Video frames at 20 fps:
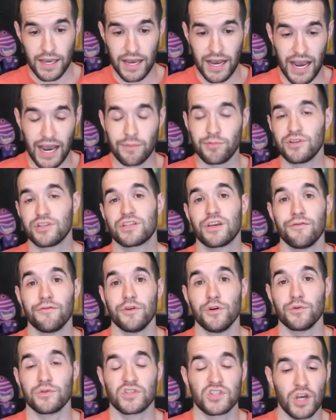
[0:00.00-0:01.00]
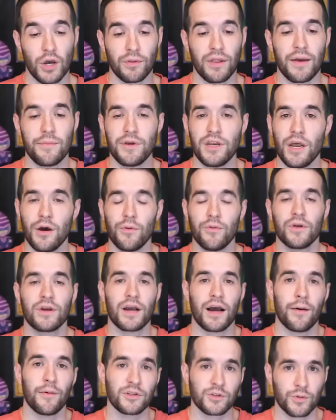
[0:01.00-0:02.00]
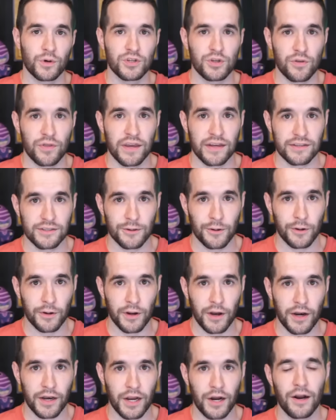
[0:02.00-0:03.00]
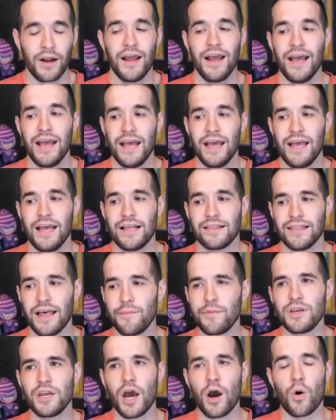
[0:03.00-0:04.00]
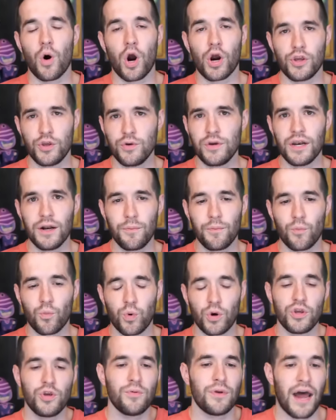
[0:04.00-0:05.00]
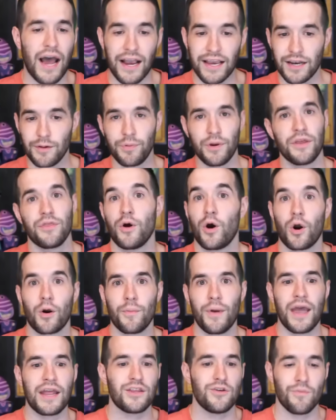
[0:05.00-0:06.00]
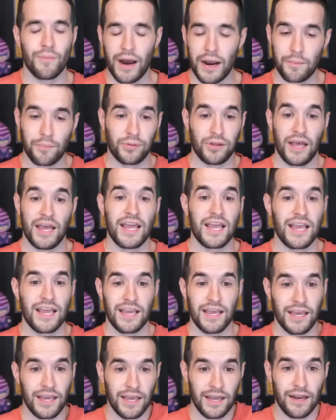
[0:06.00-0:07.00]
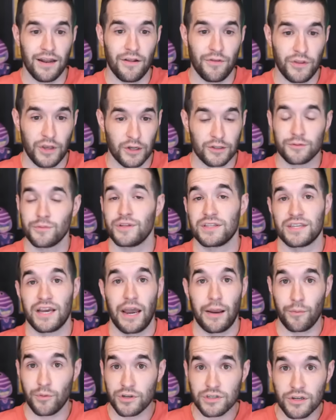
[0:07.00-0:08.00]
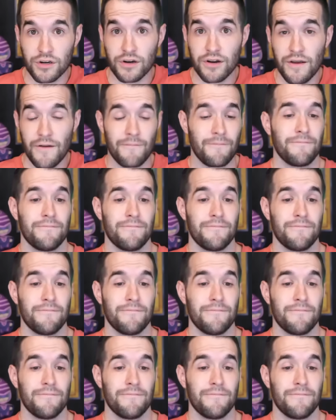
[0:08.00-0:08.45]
I'm just confused. So let me know in the comments what you think is going on here. Let me know. Were you not gonna play in the R-Bet and you might play in the Ultimate Time Wizard?